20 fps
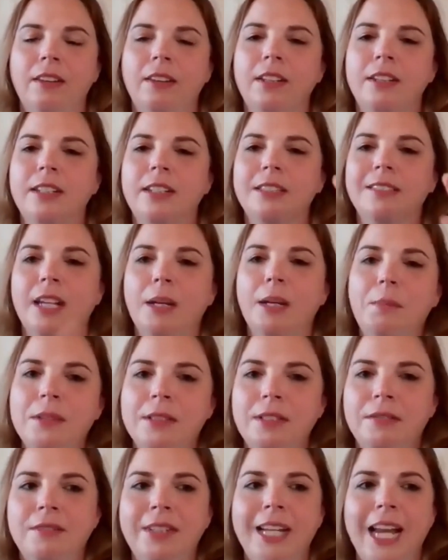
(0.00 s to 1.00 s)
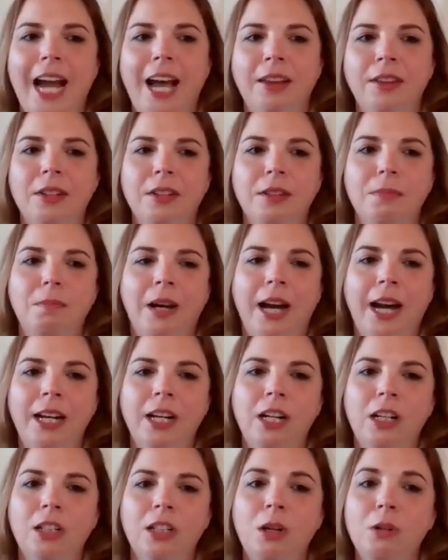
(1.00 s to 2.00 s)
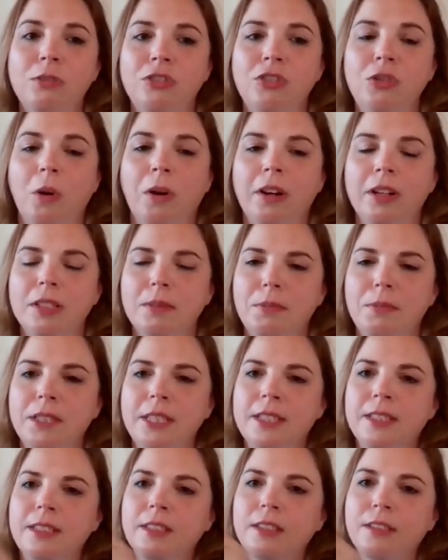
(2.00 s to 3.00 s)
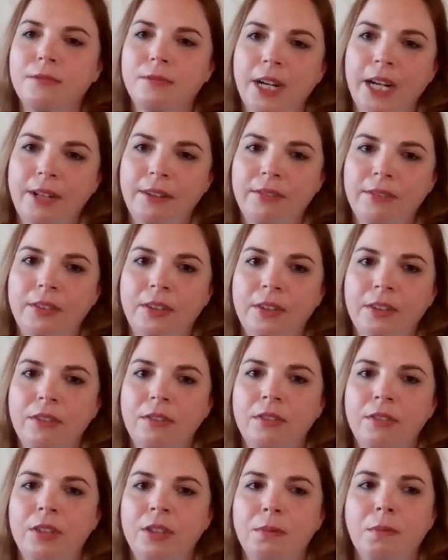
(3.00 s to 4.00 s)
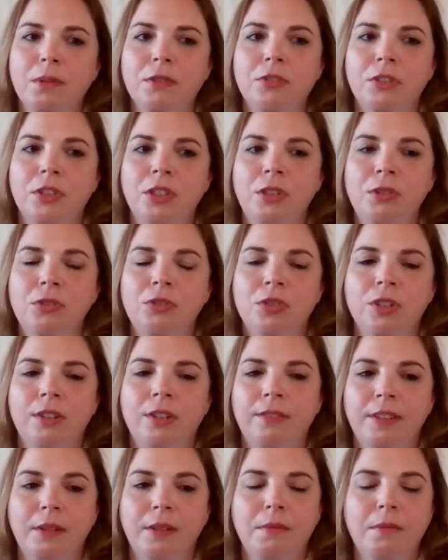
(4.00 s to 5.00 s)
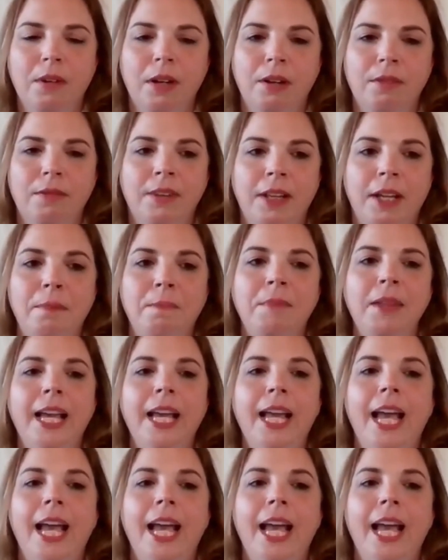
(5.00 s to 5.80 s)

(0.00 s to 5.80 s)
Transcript: the disciples have gathered behind closed doors because they're afraid of the persecution of them.